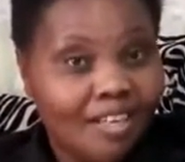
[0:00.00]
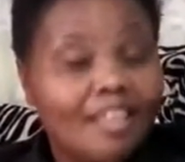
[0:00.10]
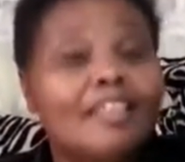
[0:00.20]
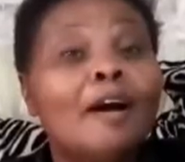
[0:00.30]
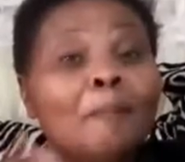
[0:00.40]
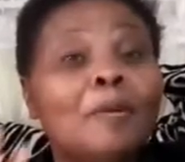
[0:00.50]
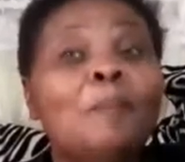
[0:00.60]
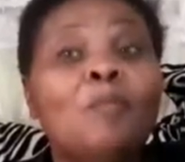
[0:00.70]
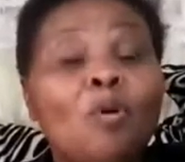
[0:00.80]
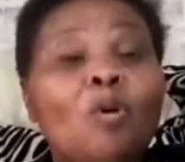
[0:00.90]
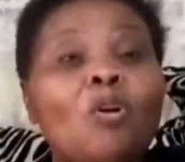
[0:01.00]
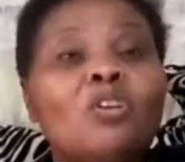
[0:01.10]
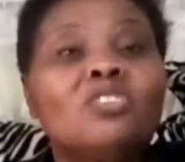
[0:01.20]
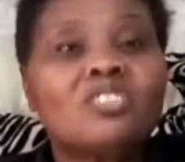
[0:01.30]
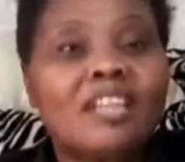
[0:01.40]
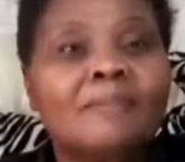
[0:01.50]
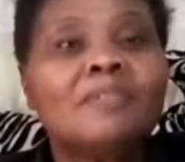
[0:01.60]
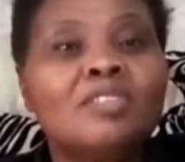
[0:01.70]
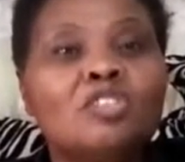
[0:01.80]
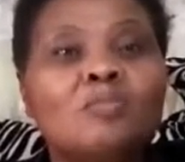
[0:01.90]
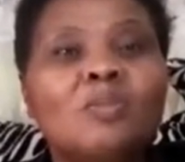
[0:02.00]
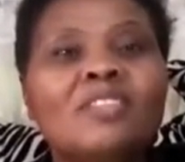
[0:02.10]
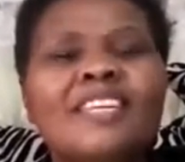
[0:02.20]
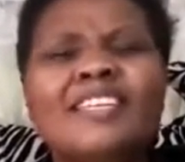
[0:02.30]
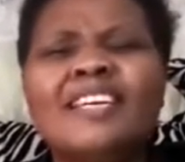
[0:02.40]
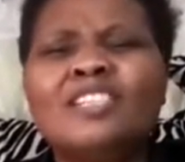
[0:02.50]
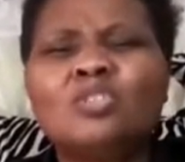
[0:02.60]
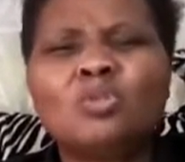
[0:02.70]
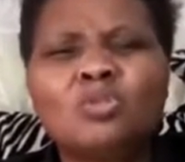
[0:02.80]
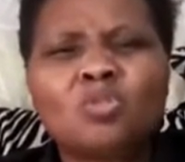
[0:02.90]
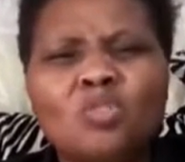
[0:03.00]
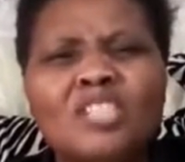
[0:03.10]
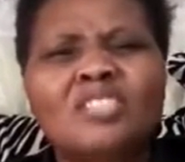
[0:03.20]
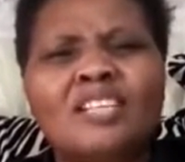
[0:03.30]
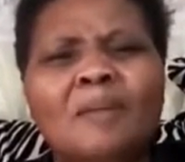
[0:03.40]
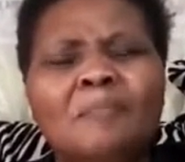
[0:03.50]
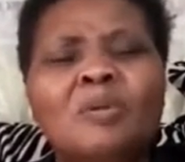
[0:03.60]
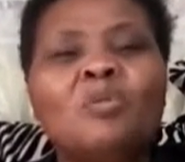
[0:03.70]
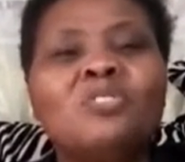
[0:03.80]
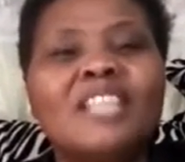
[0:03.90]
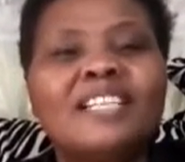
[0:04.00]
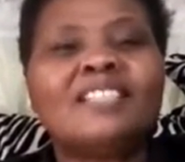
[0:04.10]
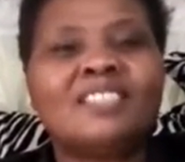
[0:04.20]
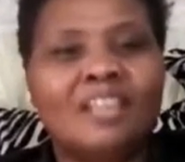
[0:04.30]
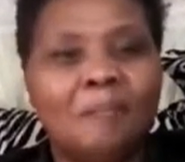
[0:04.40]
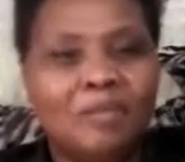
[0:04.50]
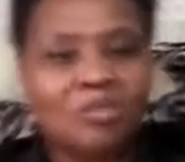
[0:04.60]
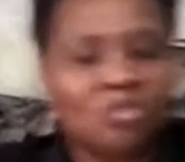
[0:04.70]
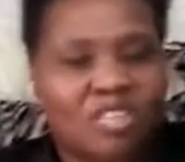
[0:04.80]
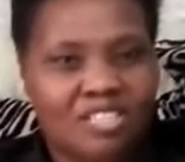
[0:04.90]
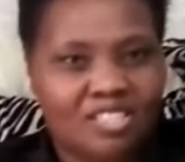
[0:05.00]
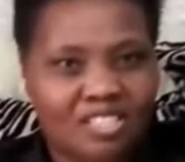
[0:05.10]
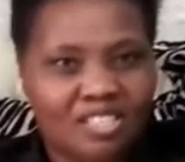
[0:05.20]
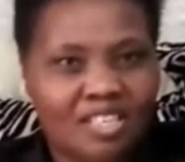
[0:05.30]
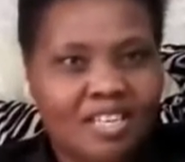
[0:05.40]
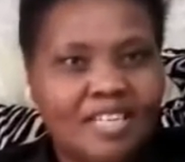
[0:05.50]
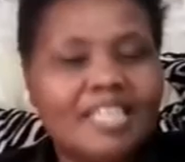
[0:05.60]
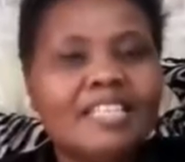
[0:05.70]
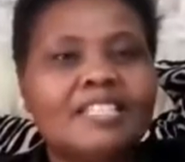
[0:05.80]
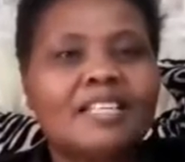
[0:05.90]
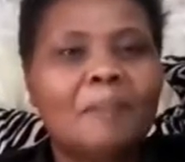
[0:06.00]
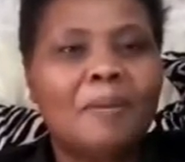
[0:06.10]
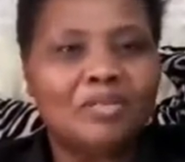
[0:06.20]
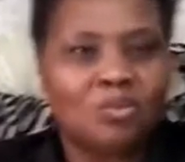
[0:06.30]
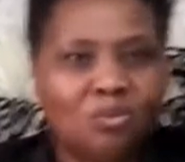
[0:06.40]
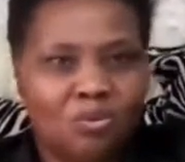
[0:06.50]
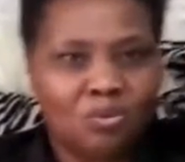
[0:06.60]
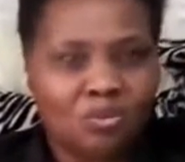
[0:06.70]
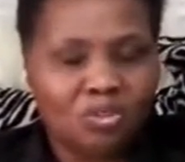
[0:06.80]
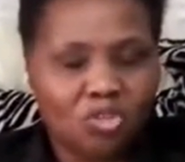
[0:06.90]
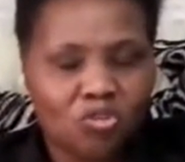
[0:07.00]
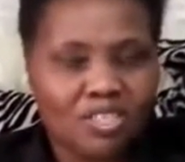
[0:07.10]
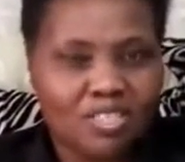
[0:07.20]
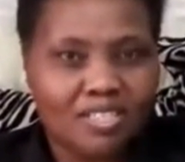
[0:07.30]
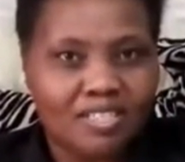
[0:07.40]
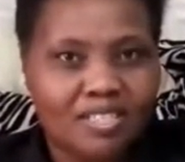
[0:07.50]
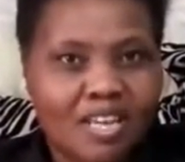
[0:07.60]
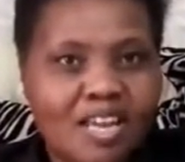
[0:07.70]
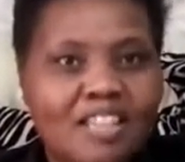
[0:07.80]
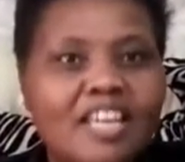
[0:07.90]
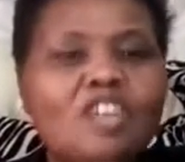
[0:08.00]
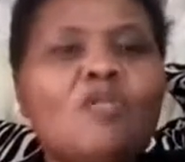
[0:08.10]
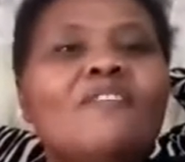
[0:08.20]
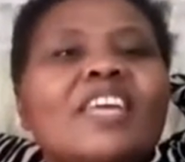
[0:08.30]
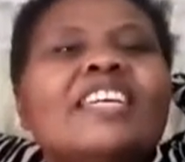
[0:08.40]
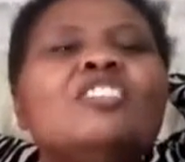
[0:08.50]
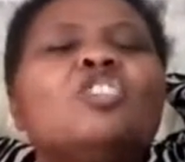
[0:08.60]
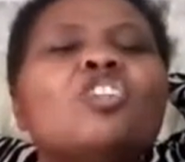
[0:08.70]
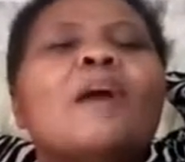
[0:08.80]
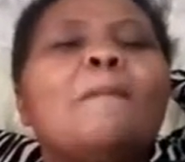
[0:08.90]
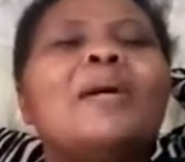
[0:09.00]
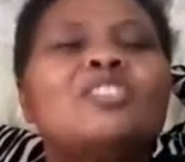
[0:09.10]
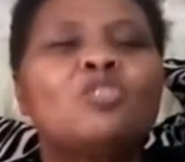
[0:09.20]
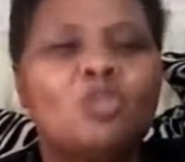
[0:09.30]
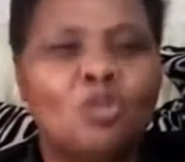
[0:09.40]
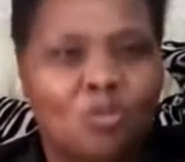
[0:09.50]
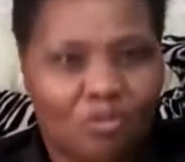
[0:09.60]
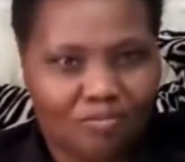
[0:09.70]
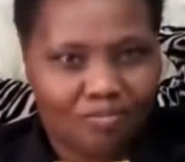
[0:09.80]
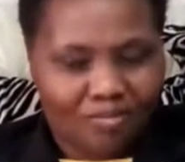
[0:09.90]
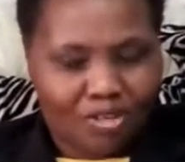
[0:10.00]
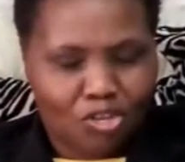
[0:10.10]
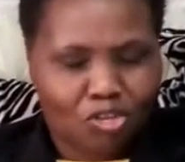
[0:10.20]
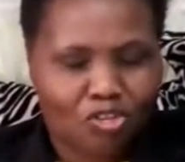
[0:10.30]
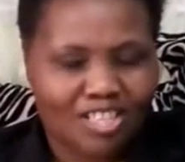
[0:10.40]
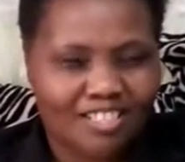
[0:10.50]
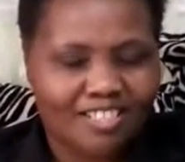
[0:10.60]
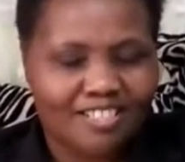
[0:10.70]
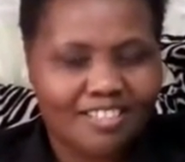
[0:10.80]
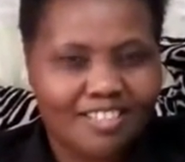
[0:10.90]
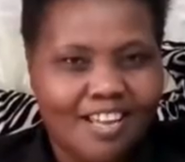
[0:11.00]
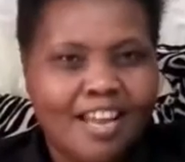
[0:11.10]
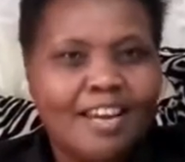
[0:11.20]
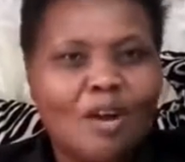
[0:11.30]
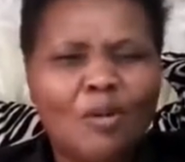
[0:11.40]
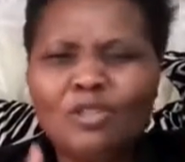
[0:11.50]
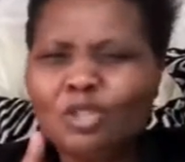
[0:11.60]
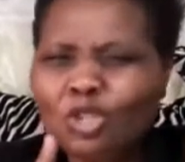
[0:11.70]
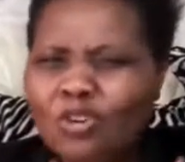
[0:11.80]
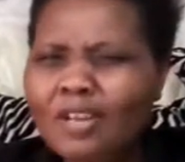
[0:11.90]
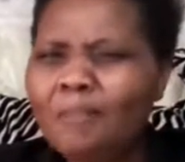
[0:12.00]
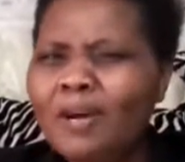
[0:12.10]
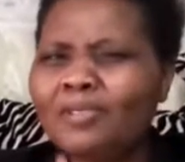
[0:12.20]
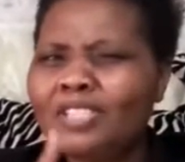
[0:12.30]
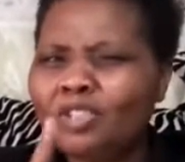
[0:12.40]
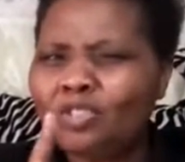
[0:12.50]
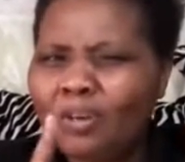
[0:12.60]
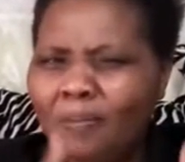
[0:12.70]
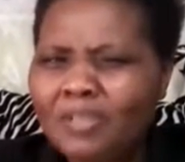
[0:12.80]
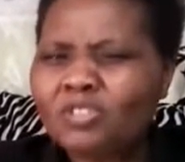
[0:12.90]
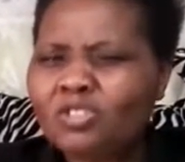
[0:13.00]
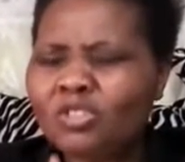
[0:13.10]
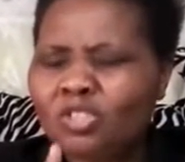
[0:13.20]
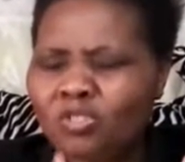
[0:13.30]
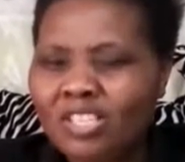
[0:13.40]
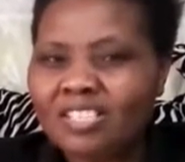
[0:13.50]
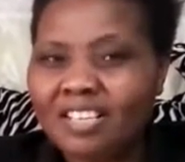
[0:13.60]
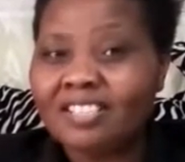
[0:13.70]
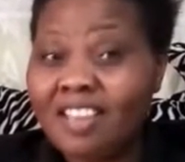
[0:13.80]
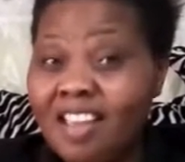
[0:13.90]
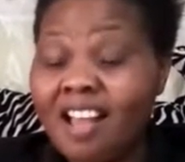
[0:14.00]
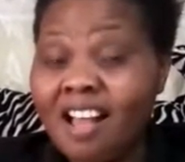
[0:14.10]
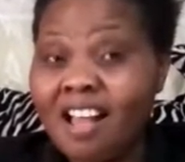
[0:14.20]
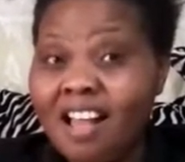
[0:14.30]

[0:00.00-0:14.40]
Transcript: There are people, something small, they get so stressed up because that is their personality. Interpersonal stressors. Then you have intrapersonal stressors. Now when you talk about intrapersonal stressors here,